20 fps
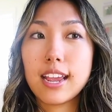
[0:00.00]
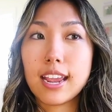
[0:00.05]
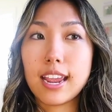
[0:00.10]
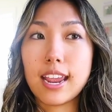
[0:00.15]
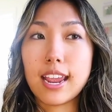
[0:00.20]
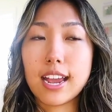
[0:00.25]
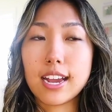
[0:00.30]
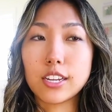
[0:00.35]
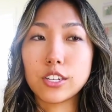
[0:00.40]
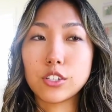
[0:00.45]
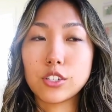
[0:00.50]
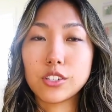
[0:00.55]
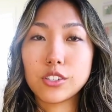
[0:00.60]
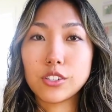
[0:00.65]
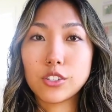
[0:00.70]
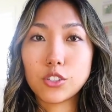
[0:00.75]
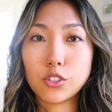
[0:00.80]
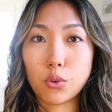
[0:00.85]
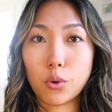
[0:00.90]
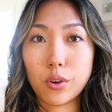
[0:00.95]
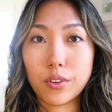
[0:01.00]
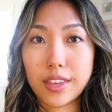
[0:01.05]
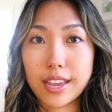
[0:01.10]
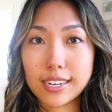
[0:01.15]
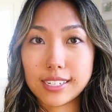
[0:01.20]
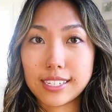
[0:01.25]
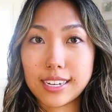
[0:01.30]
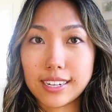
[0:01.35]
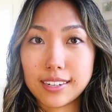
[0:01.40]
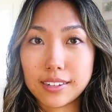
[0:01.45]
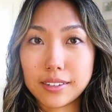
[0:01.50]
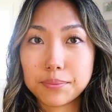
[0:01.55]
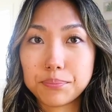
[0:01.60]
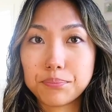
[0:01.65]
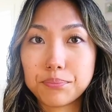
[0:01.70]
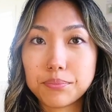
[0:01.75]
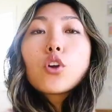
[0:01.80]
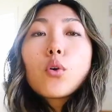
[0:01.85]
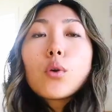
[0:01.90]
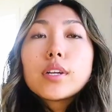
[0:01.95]
and store that data.
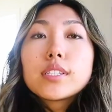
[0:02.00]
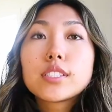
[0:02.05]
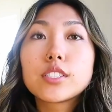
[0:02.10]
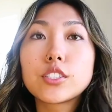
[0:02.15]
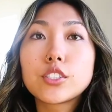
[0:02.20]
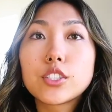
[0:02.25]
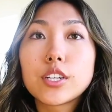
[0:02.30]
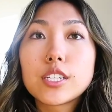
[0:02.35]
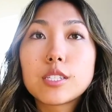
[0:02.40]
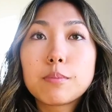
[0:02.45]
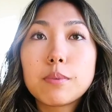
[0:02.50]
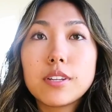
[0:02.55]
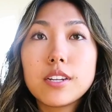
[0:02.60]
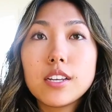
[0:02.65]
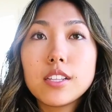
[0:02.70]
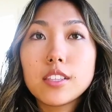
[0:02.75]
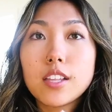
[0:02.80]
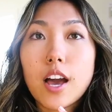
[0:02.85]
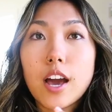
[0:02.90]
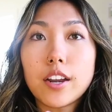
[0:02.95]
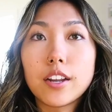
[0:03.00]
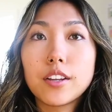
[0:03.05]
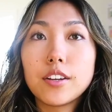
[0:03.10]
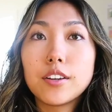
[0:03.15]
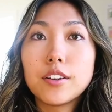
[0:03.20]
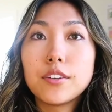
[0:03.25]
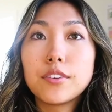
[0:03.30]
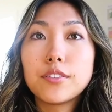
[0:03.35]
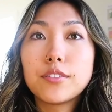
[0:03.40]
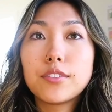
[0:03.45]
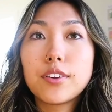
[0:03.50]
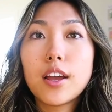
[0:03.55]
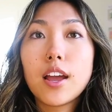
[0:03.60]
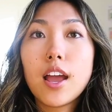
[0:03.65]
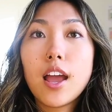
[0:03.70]
So it's just been a lot of